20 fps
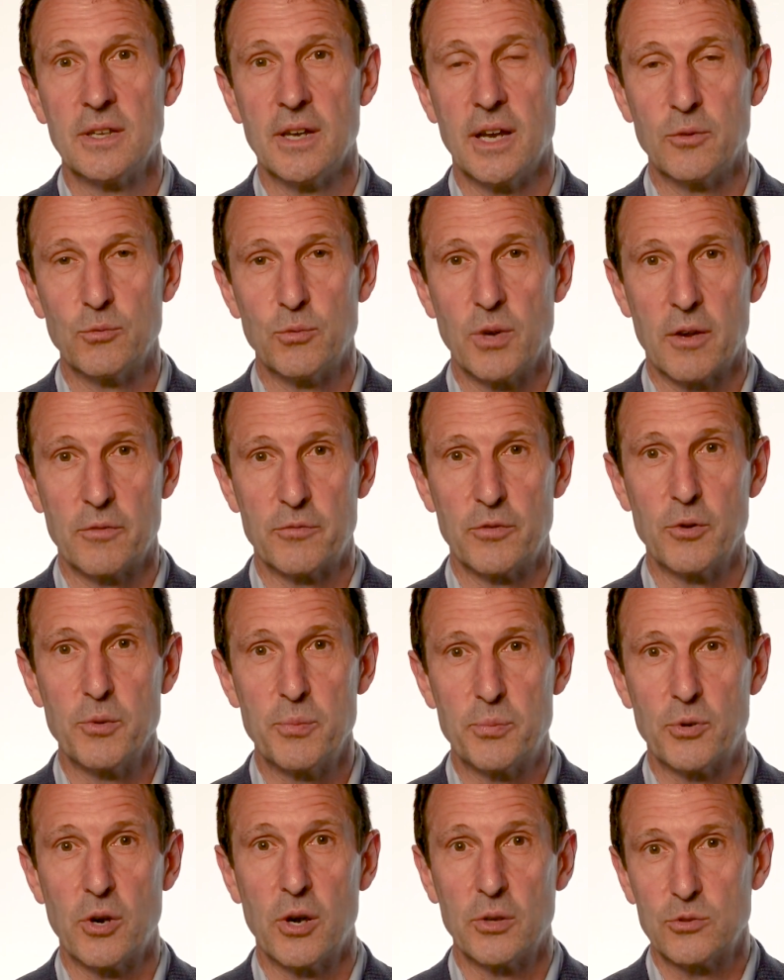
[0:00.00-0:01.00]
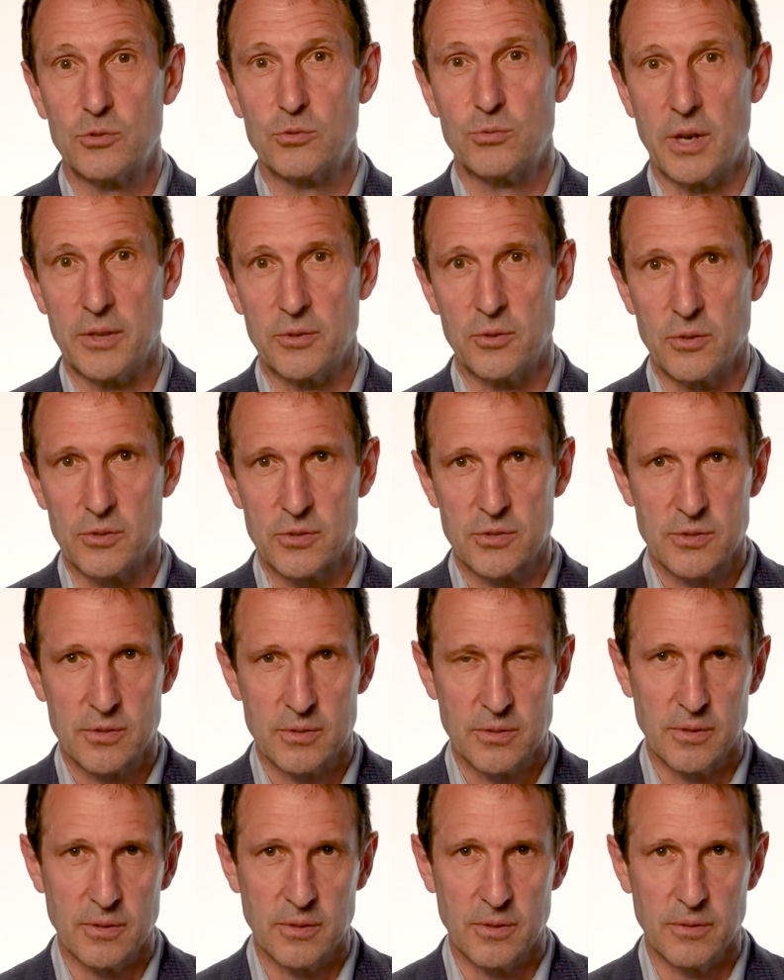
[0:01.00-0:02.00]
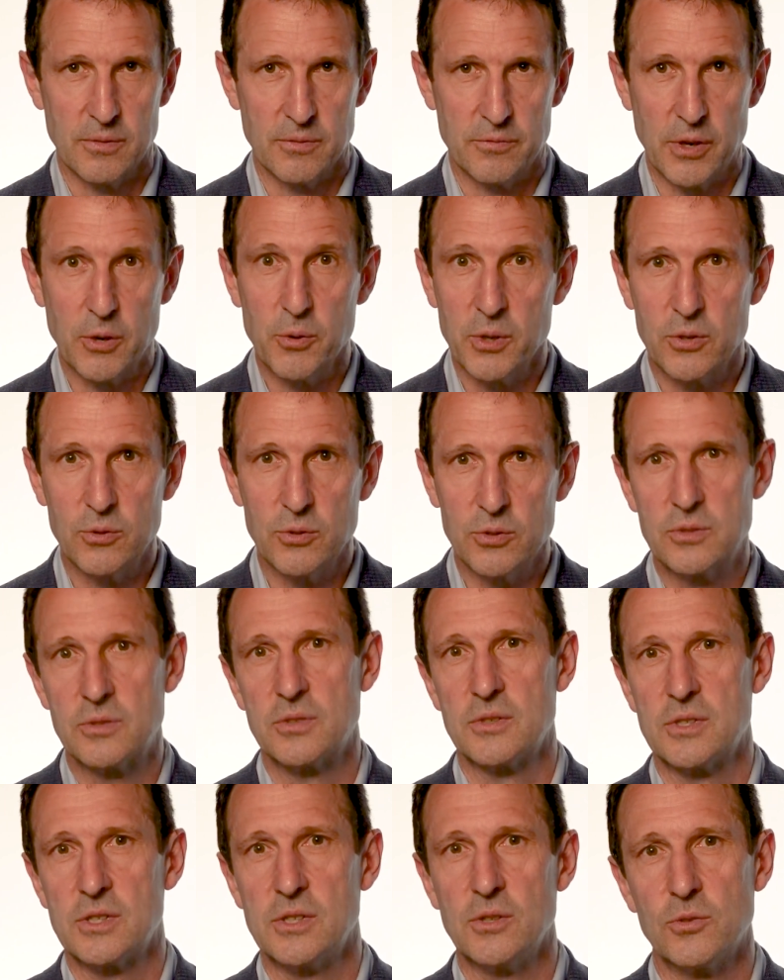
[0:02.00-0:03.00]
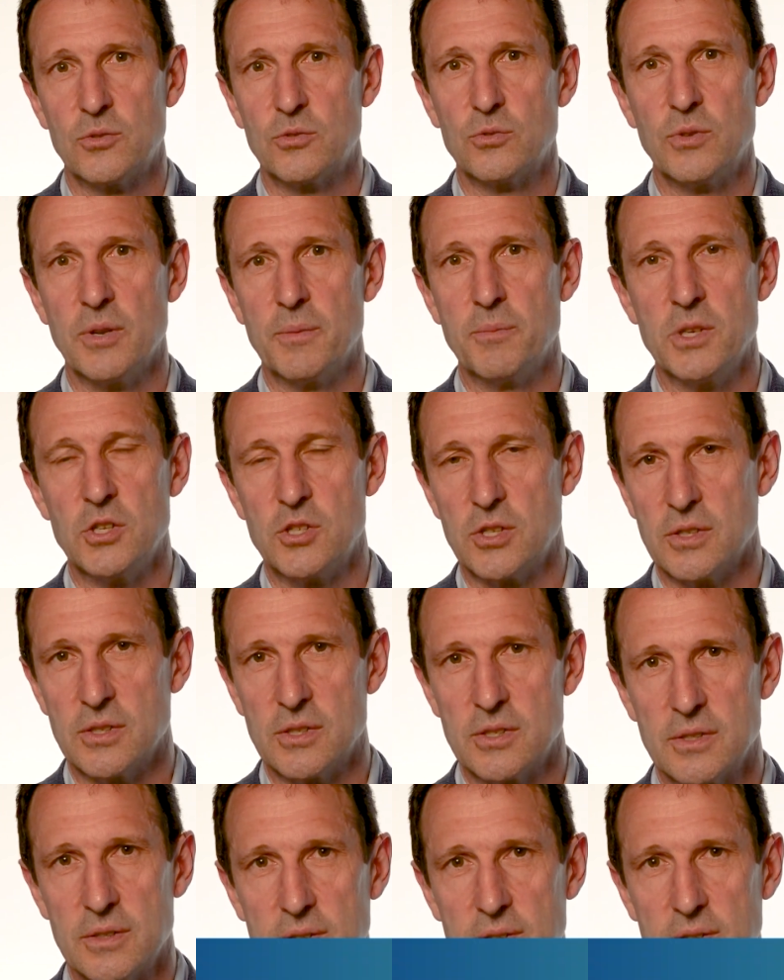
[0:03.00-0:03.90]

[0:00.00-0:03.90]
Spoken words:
and we are very proud to announce very good CO2 emissions.